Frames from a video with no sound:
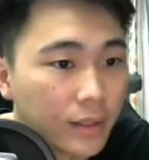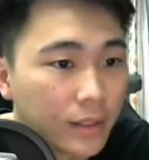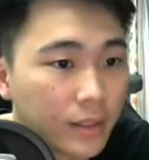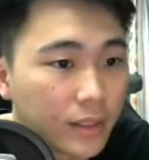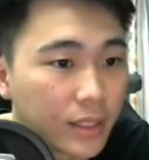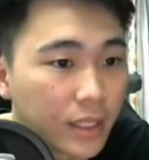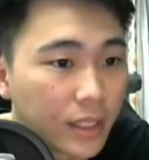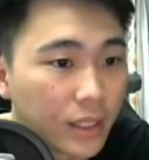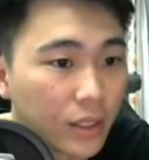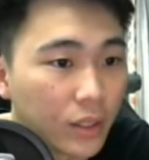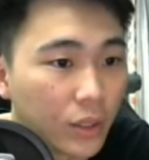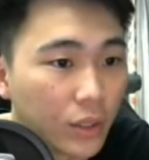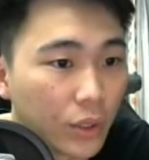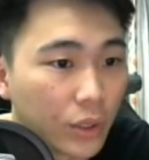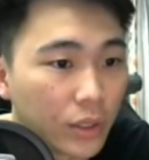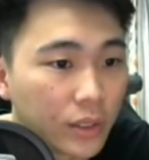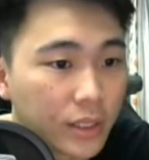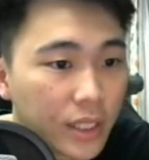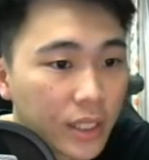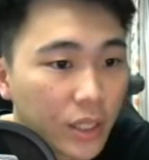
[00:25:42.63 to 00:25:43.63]

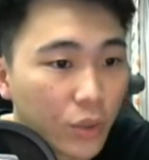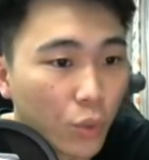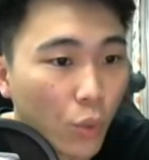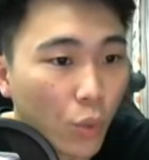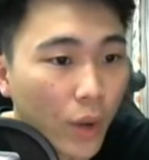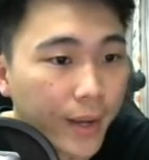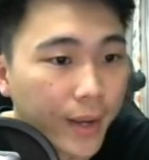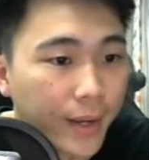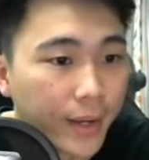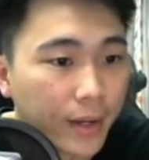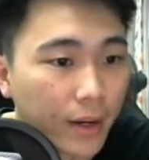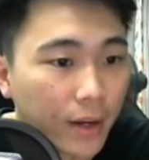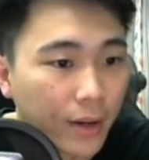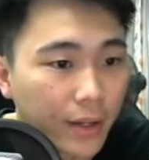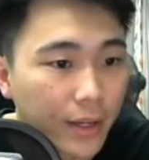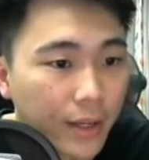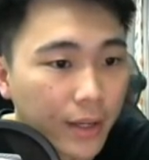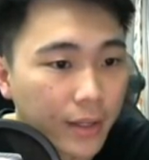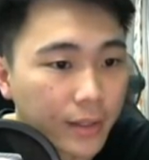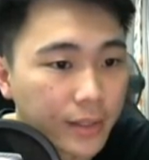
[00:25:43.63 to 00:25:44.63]
Jing Wei.
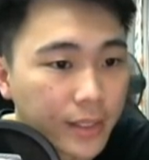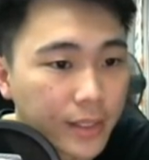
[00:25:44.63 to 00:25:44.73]
Okay,